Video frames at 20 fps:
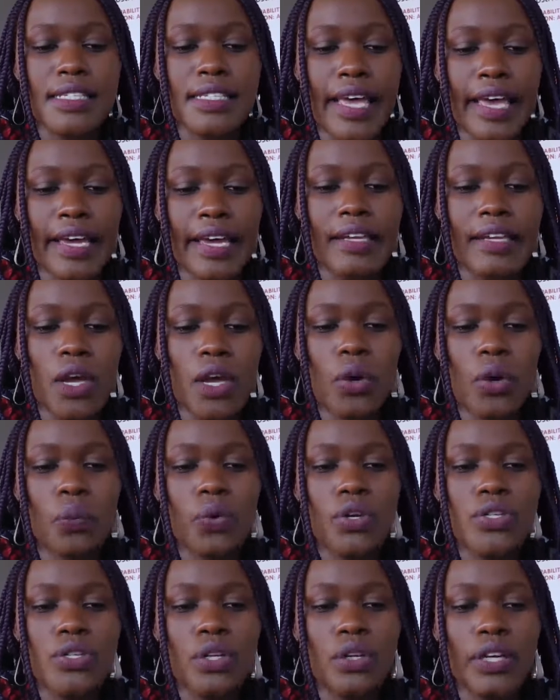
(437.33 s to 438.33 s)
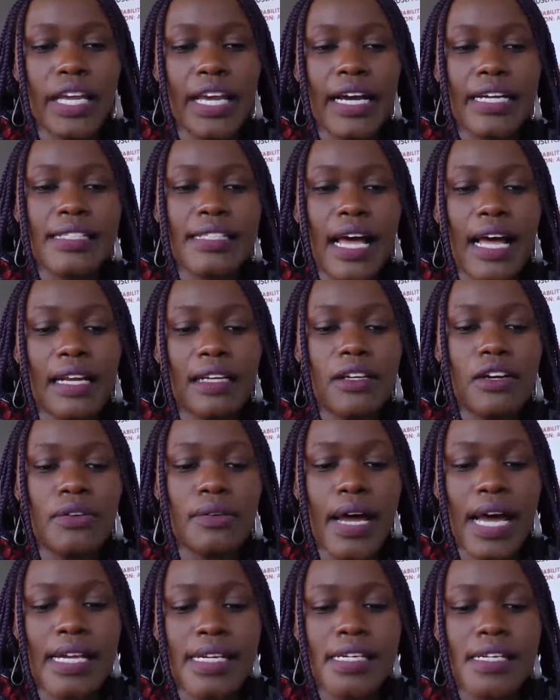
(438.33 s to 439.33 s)
We're also looking at
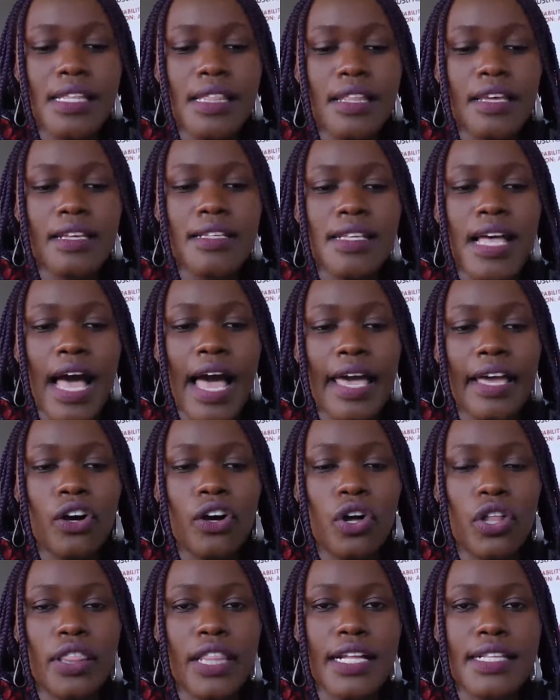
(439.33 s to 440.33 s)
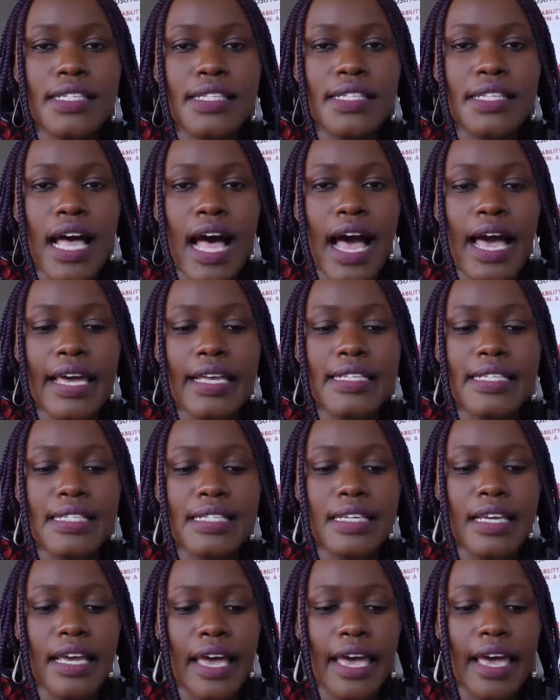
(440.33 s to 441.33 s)
Algorand, there's I.C.O, that's
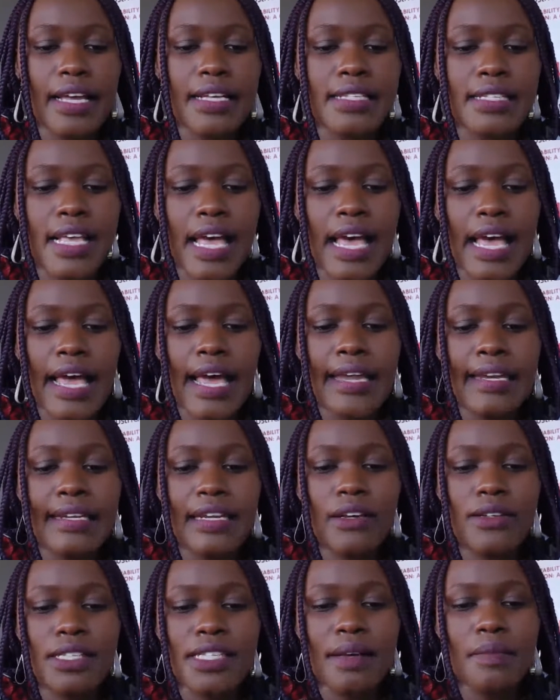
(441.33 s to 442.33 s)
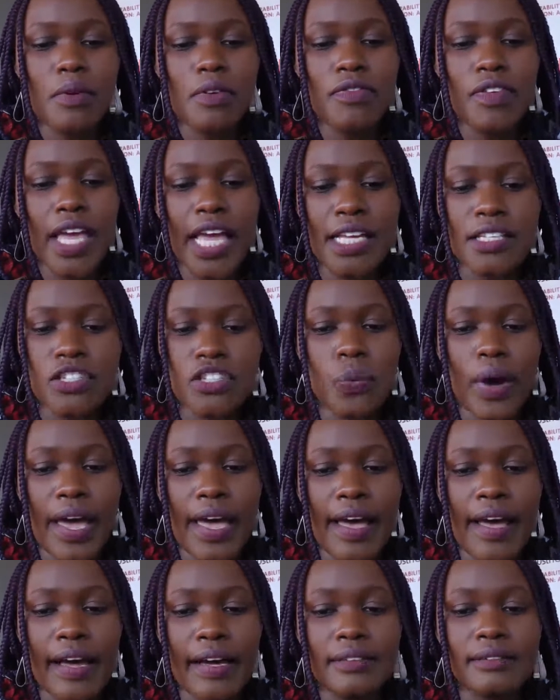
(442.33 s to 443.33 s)
ICX. Now, some of the
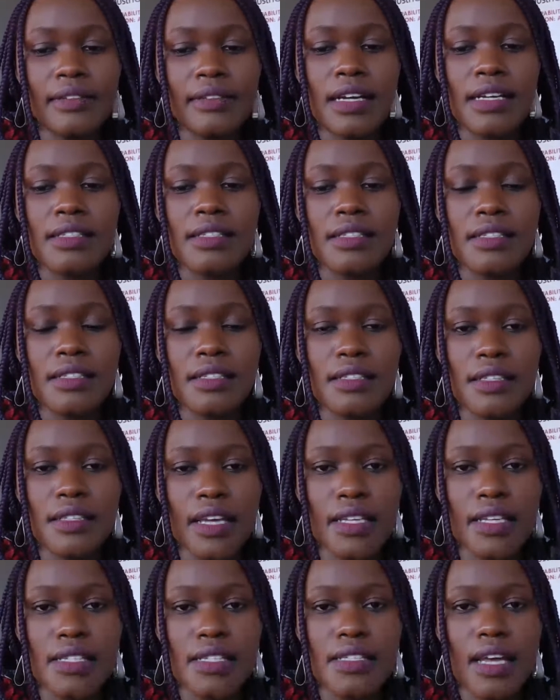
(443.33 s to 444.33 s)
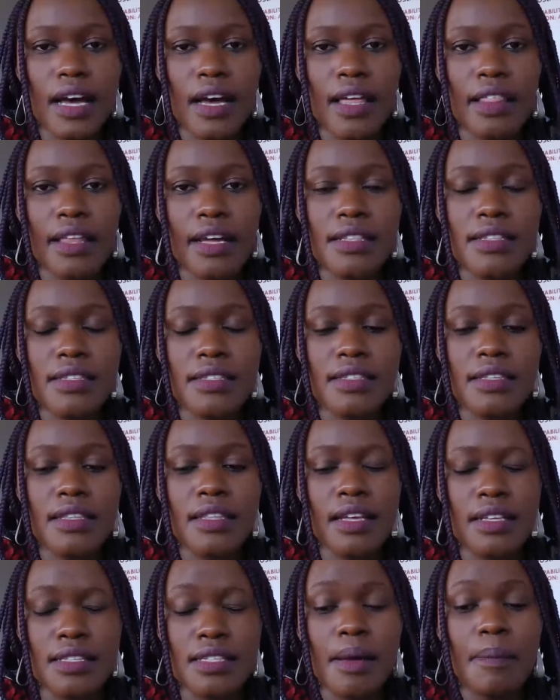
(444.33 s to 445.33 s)
exchanges where
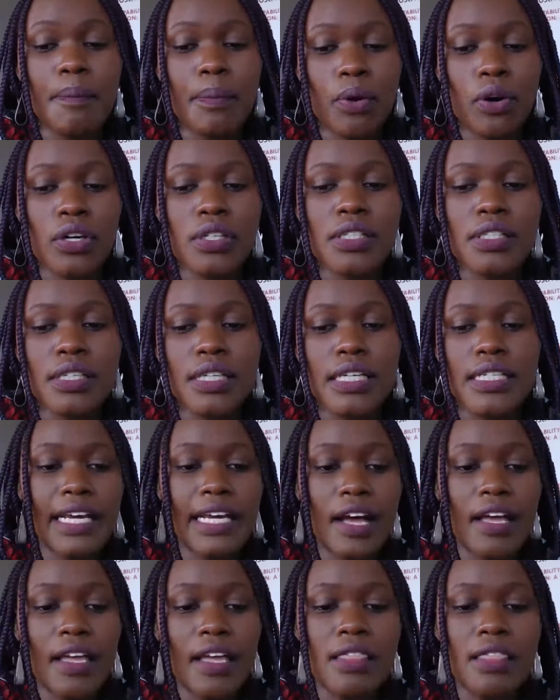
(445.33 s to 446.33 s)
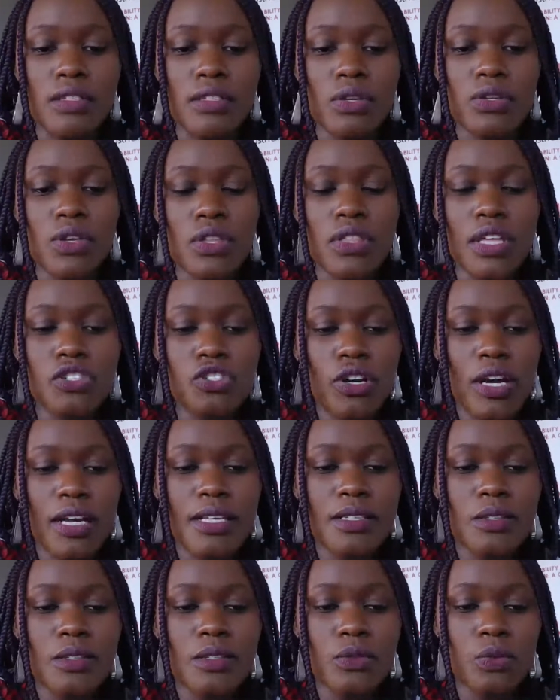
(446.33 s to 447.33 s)
that's Ledger, there's
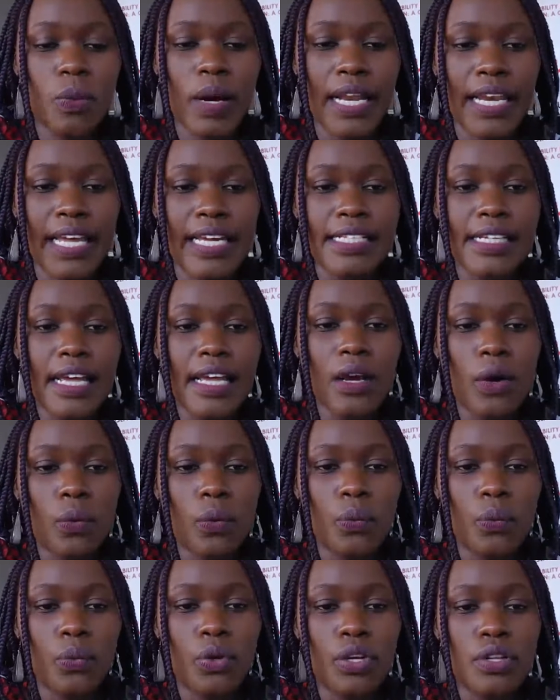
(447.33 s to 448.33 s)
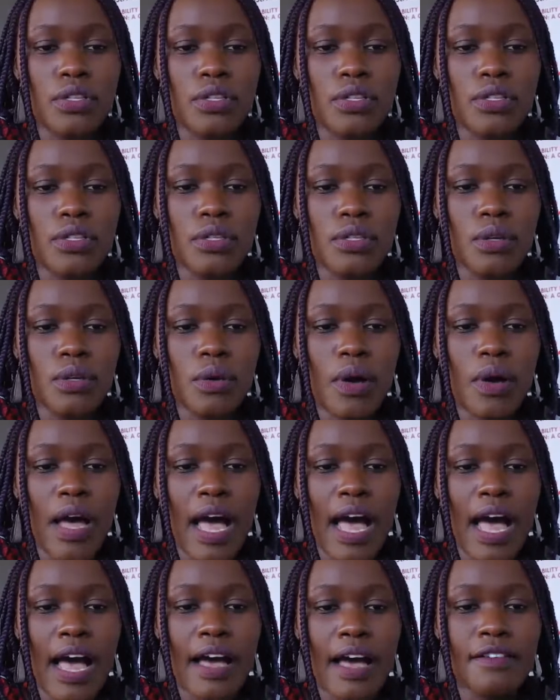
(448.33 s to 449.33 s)
also the Trust Wallet. We also have
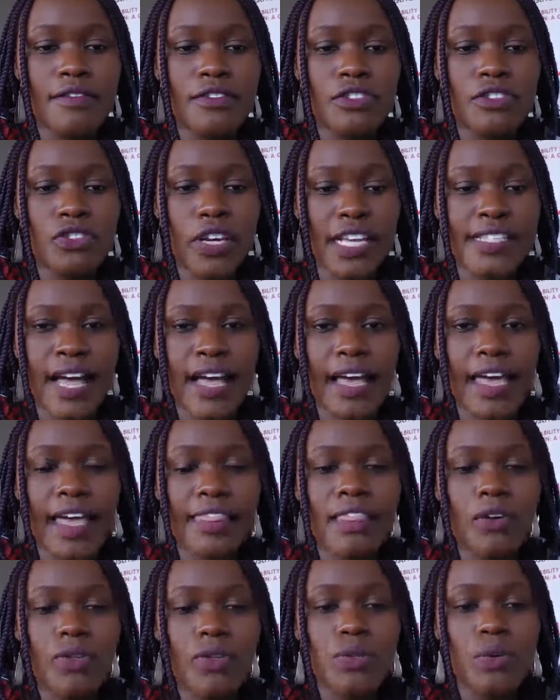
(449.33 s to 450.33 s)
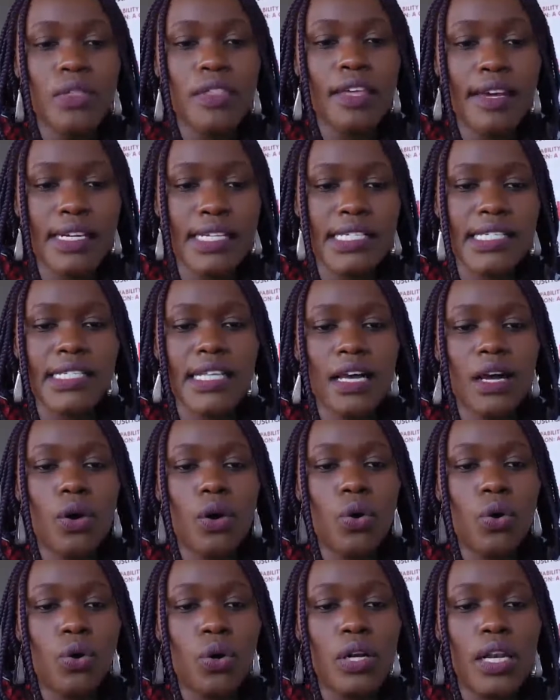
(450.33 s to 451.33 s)
Trezor, and also there is the
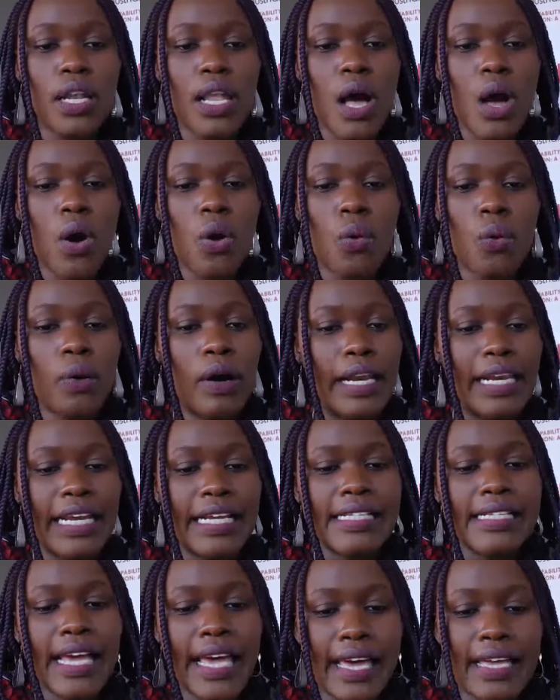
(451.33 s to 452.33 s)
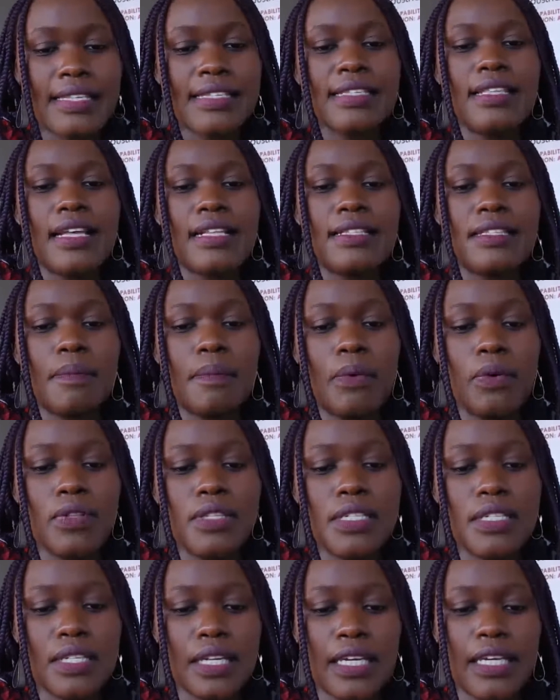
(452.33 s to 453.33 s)
Cool Wallet S that
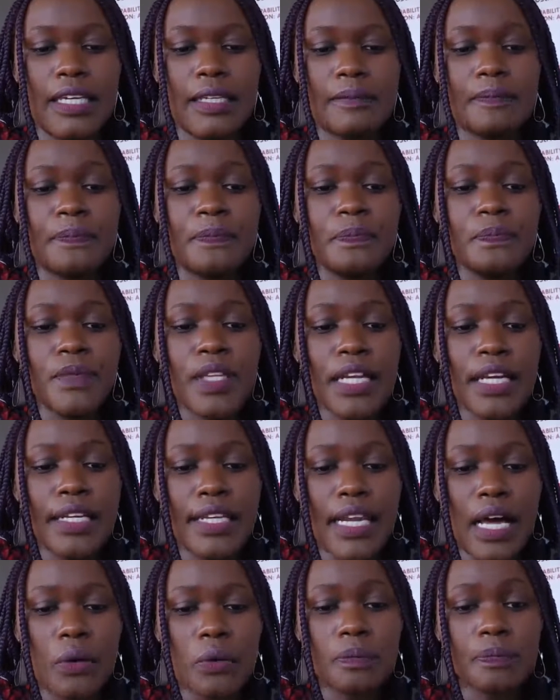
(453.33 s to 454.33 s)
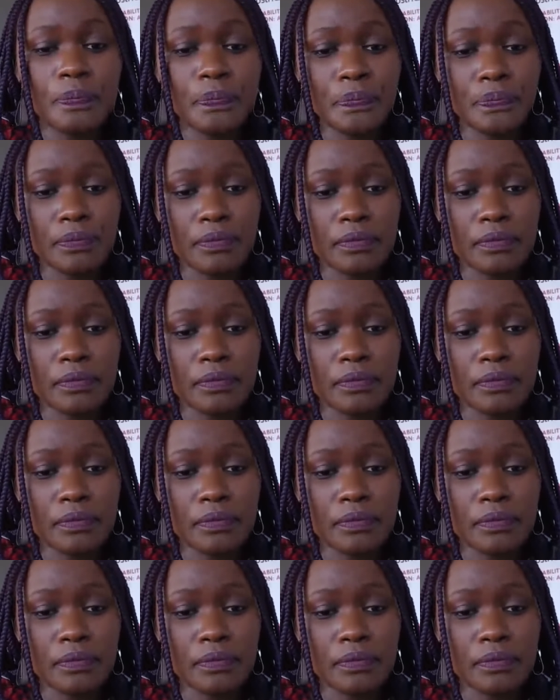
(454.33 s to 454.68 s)
supports staking. Now,